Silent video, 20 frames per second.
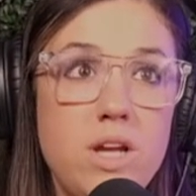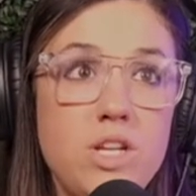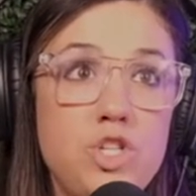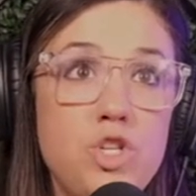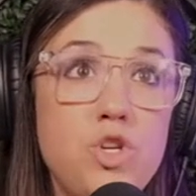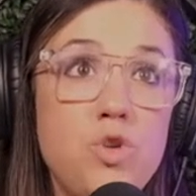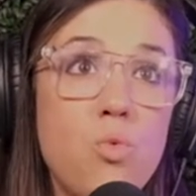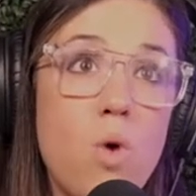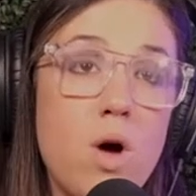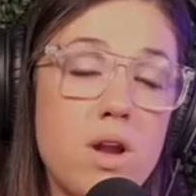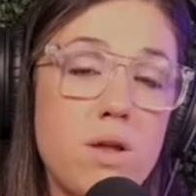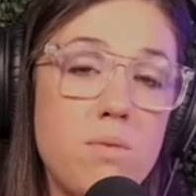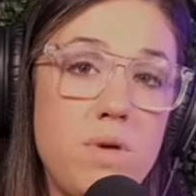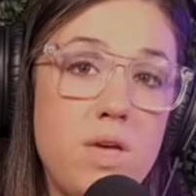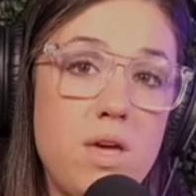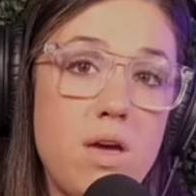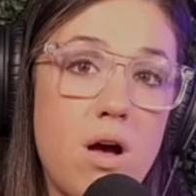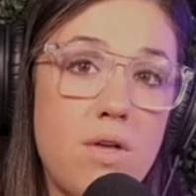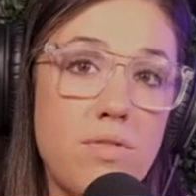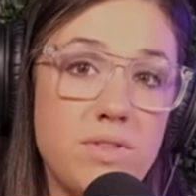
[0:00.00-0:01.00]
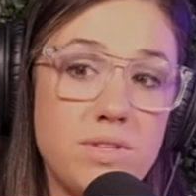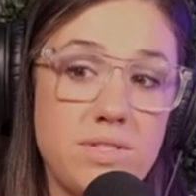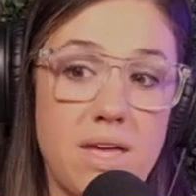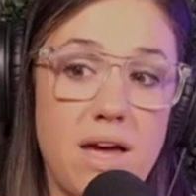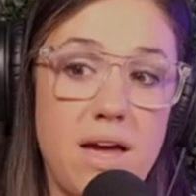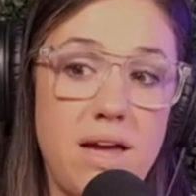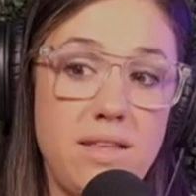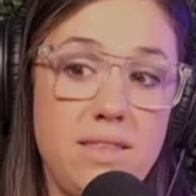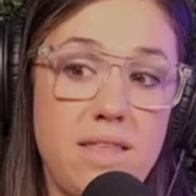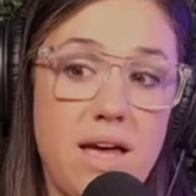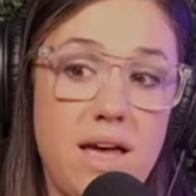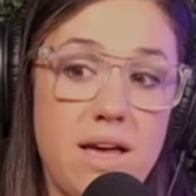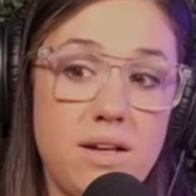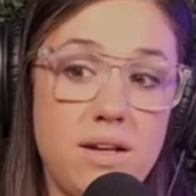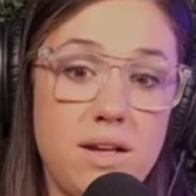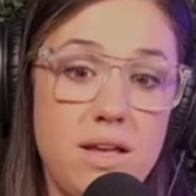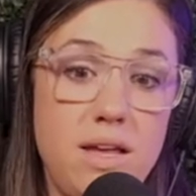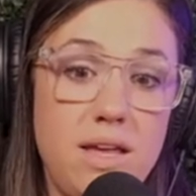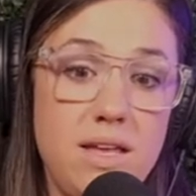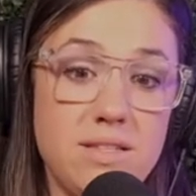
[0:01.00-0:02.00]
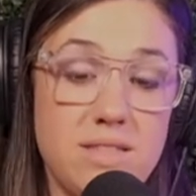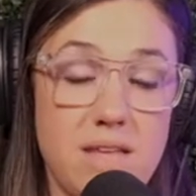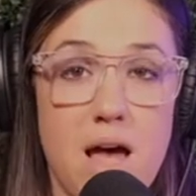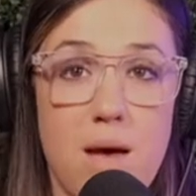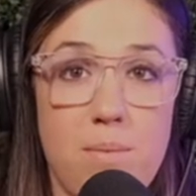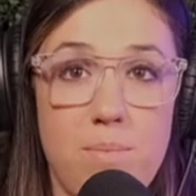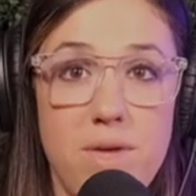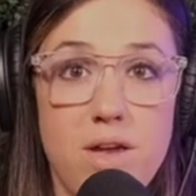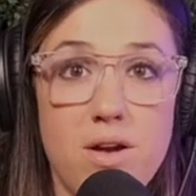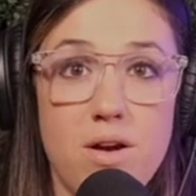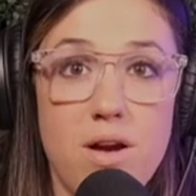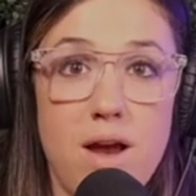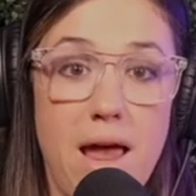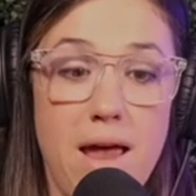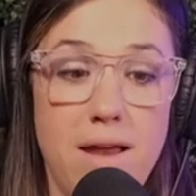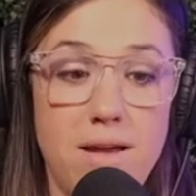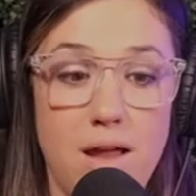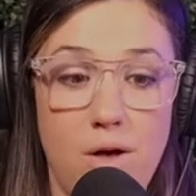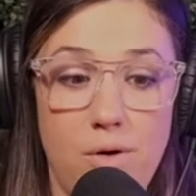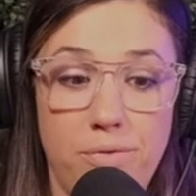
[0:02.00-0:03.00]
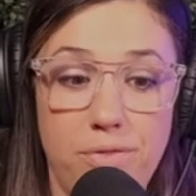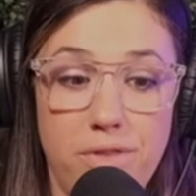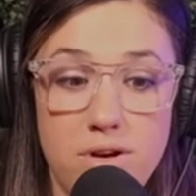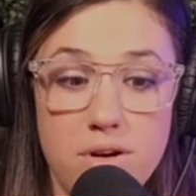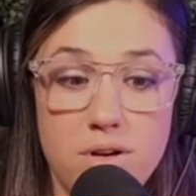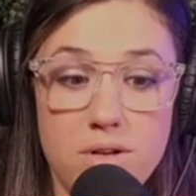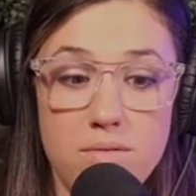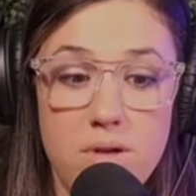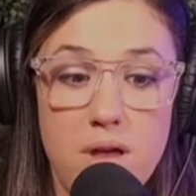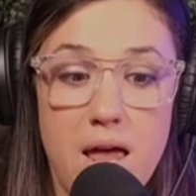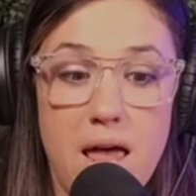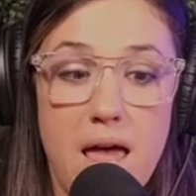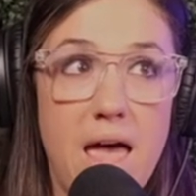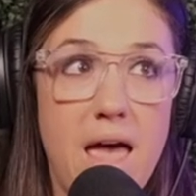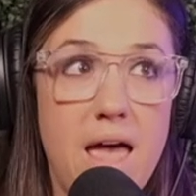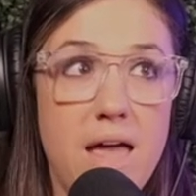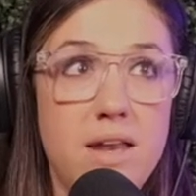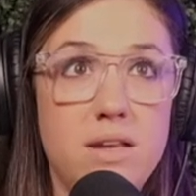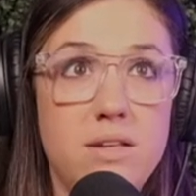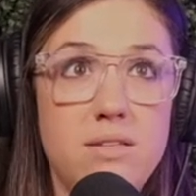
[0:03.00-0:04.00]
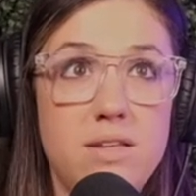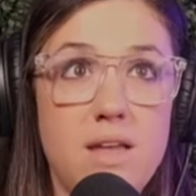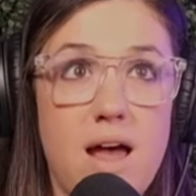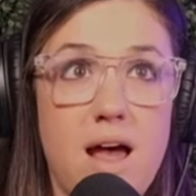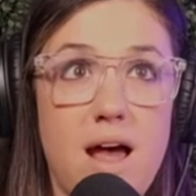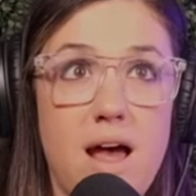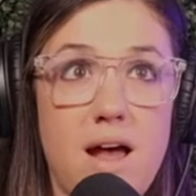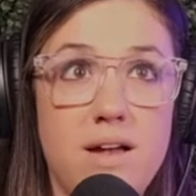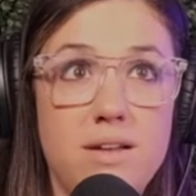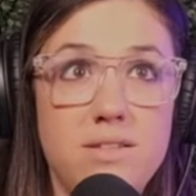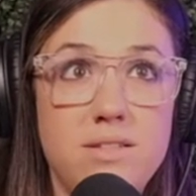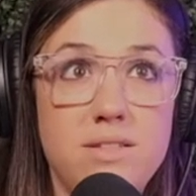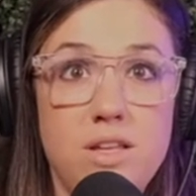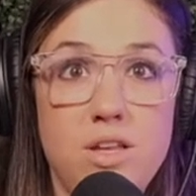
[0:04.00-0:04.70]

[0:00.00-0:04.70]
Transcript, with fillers: Do you want to be on the side that is happier and healthier and has,